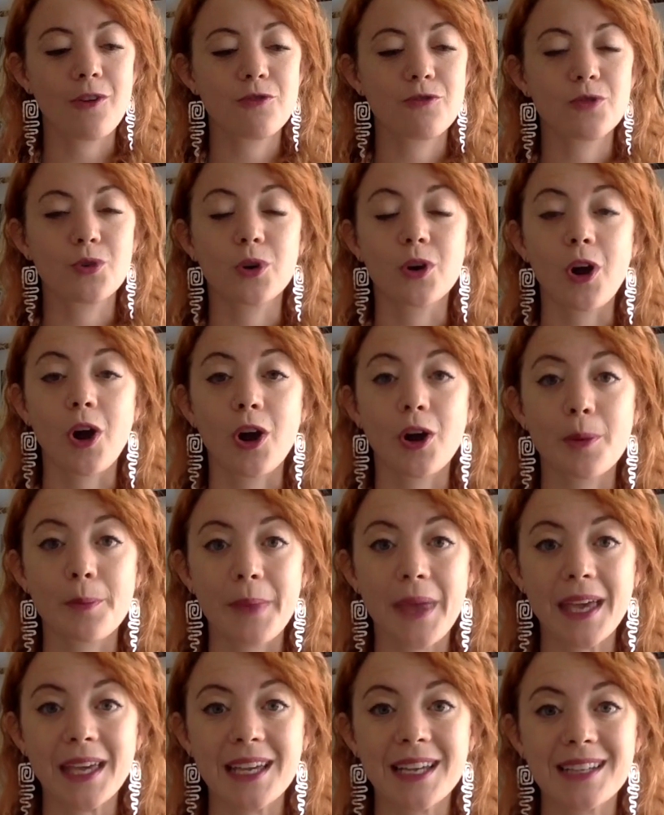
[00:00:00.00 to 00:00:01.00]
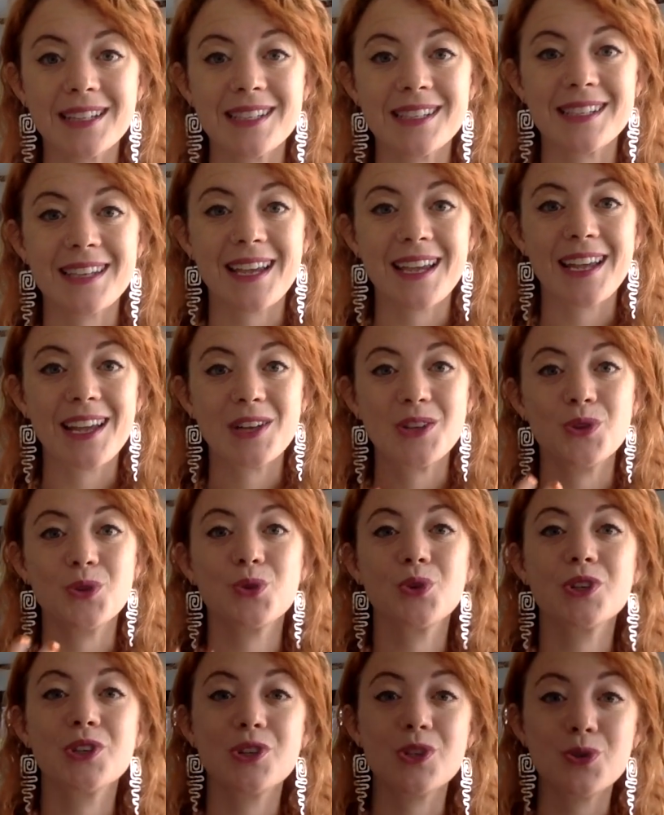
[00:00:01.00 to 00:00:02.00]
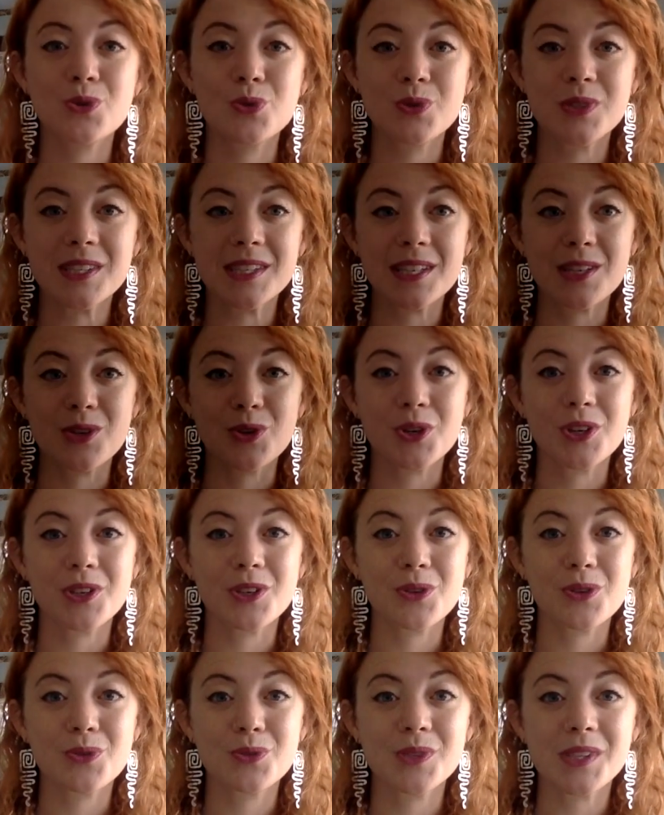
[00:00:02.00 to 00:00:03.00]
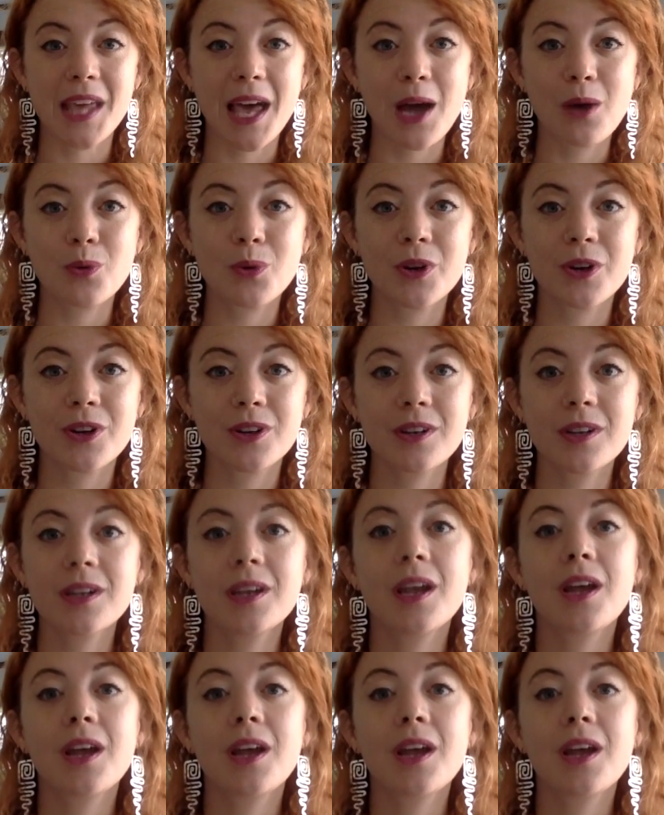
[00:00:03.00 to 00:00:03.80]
for art making today, and you can use that word,